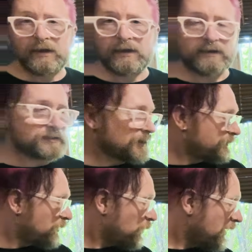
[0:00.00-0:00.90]
It's going to
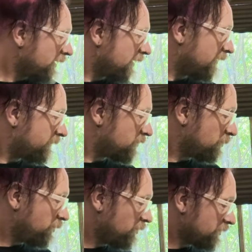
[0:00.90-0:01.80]
be wide enough to
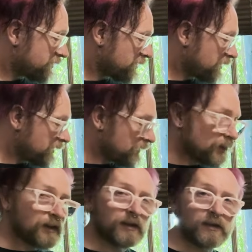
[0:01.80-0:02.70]
put
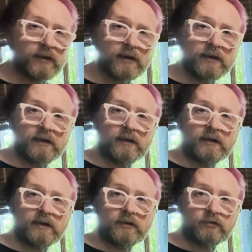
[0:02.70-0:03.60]

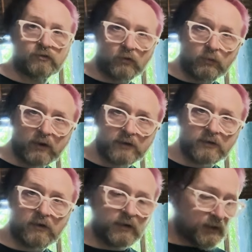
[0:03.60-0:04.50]
the drill press
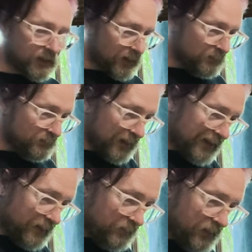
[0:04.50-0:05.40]
on and
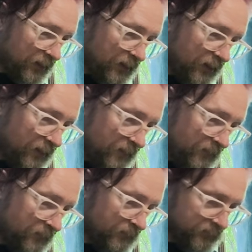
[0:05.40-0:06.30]
maybe
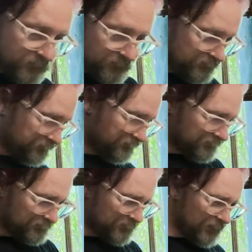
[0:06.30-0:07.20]

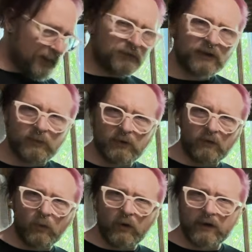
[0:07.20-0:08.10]
have a little bit of a
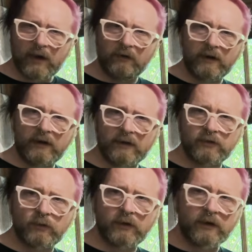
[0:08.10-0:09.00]
work area next
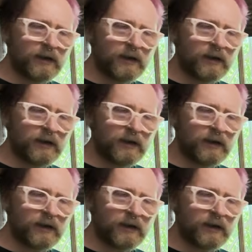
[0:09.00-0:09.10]
to it.